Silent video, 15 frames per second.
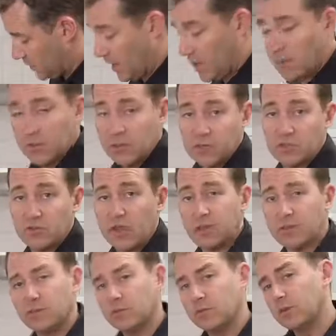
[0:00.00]
tamp,
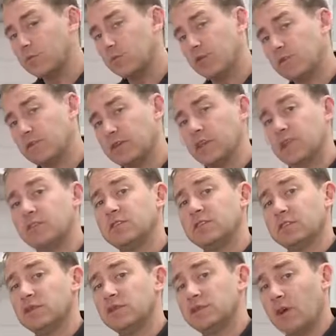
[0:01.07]
extract, and it'll be perfect every
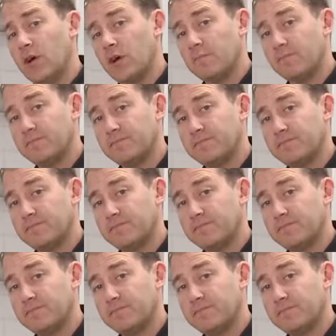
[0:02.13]
single time.